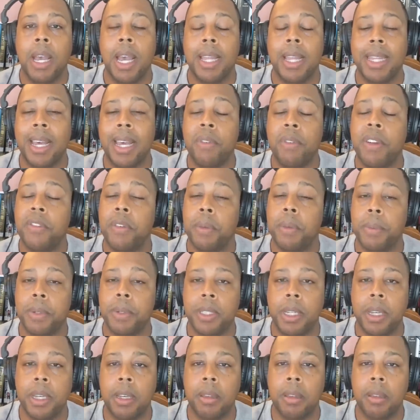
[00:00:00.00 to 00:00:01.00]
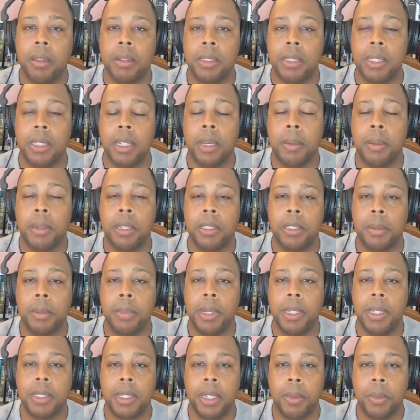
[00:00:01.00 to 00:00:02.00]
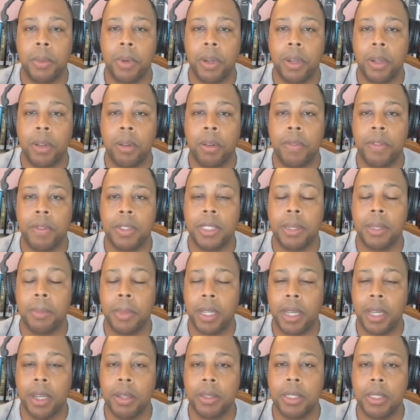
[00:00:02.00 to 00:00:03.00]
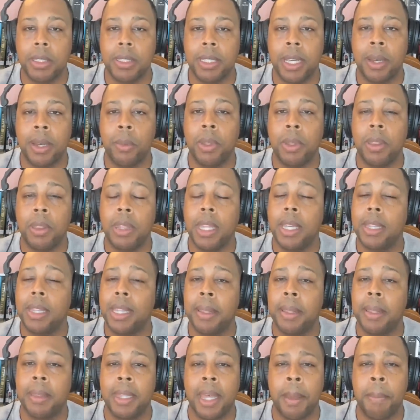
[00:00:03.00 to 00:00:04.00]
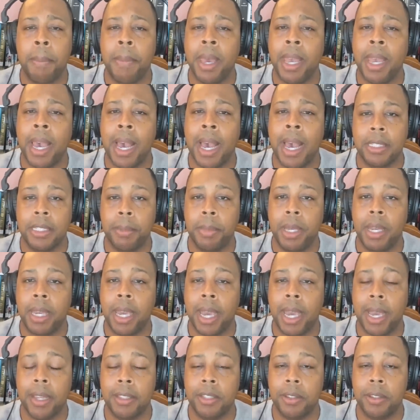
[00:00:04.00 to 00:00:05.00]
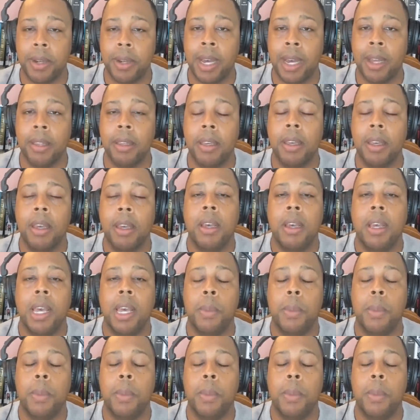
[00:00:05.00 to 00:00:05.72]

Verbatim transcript: And that river in particular is a, uh, it's a piece that I'm working on for something else is that we think that that may actually be a cancer alley.